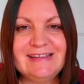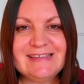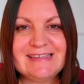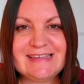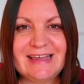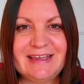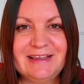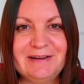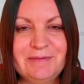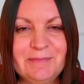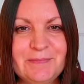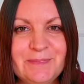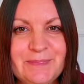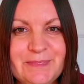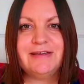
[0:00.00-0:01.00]

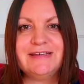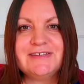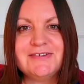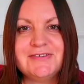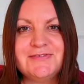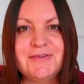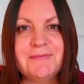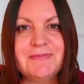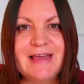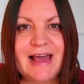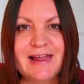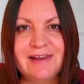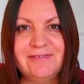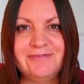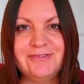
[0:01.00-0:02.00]
insane. Rachel's from
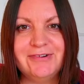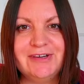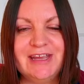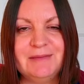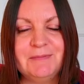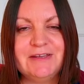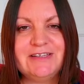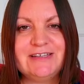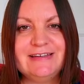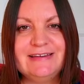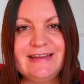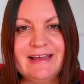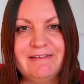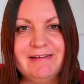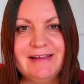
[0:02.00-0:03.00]
California, but she
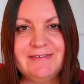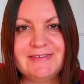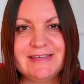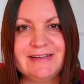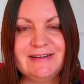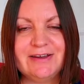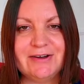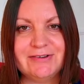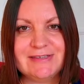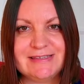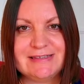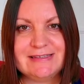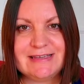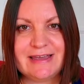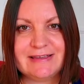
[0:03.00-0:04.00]
now lives in
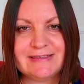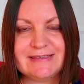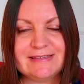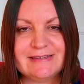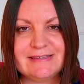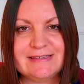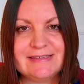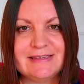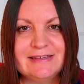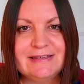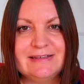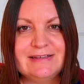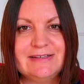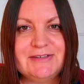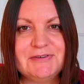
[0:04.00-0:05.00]
Austin, Texas.
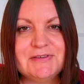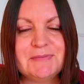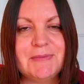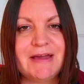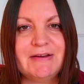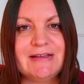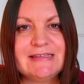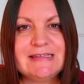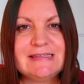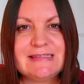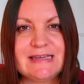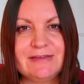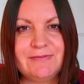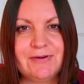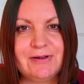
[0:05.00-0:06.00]
She was married to
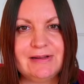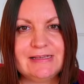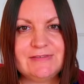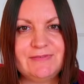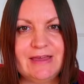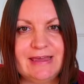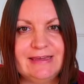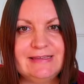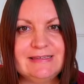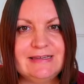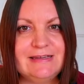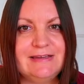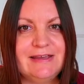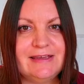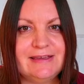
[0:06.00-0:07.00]
Dave Hollis for
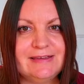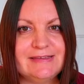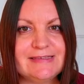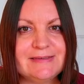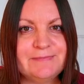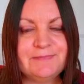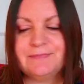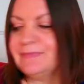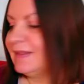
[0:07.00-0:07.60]
18 years,